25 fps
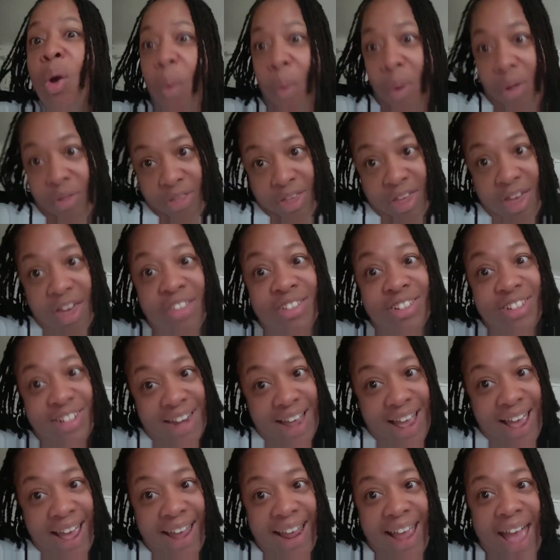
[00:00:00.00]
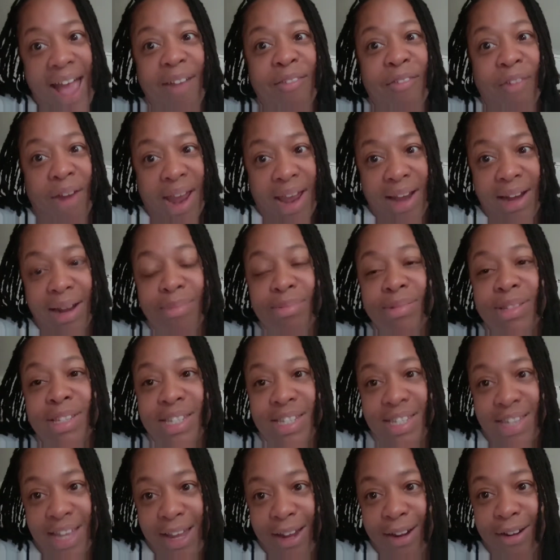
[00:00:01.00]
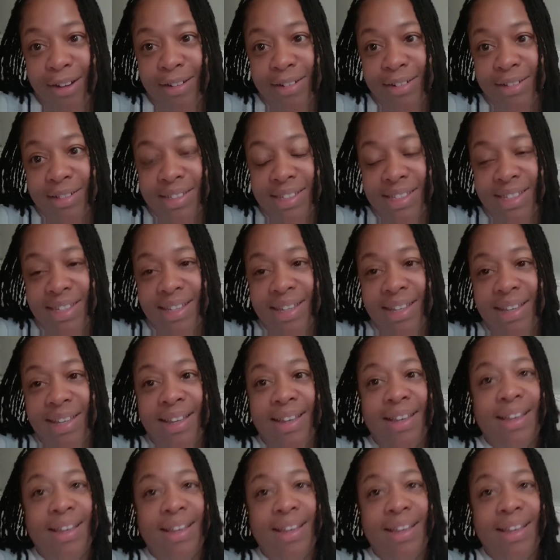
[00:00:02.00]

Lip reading: Well, the other day I ran up the stairs